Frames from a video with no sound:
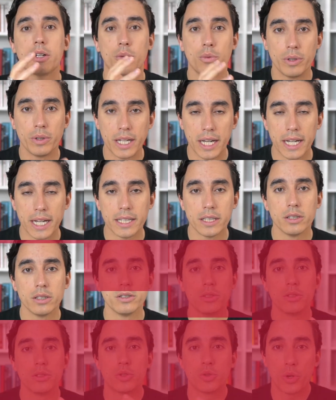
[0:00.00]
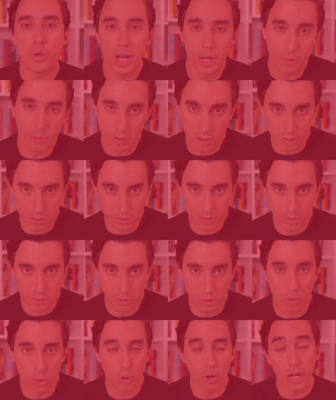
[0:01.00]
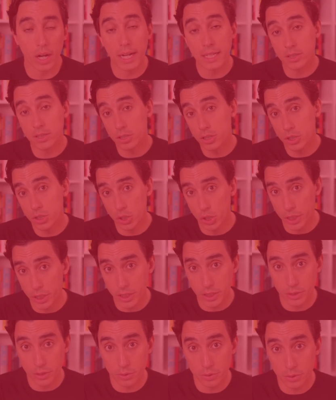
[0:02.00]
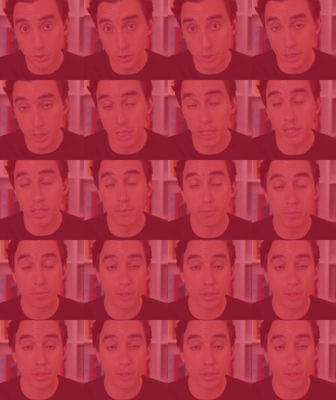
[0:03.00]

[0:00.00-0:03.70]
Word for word: create dry runs, or as the Stoics used to say,